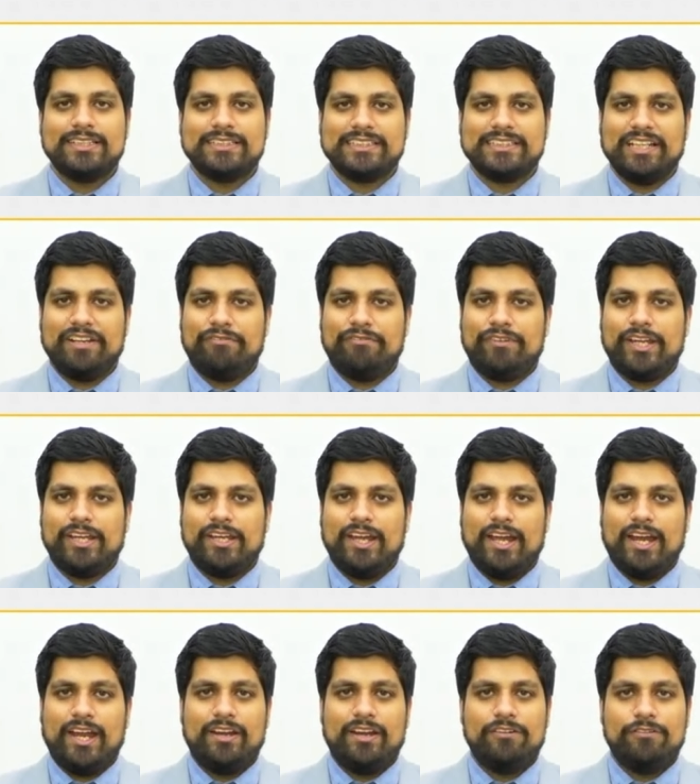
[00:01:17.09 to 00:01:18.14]
and safety
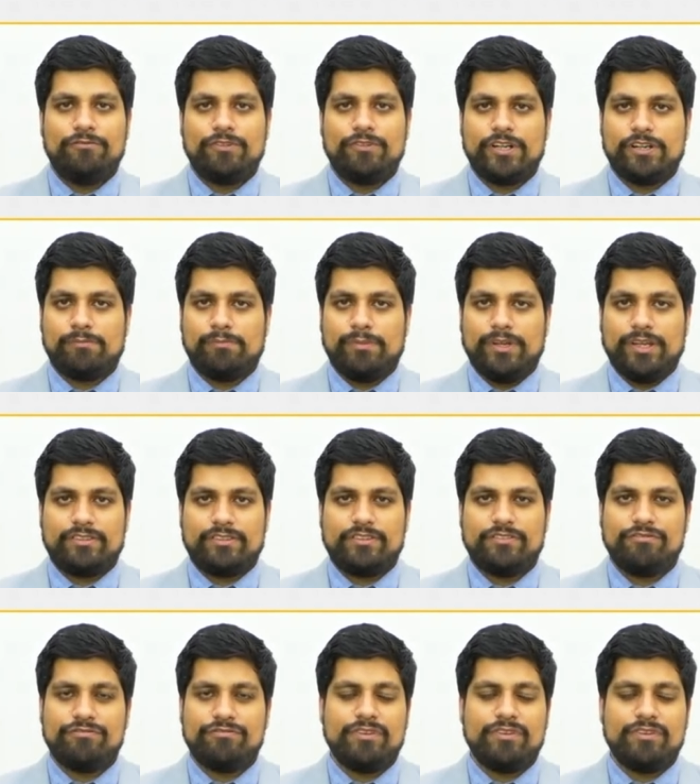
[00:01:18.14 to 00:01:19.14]
and workplace.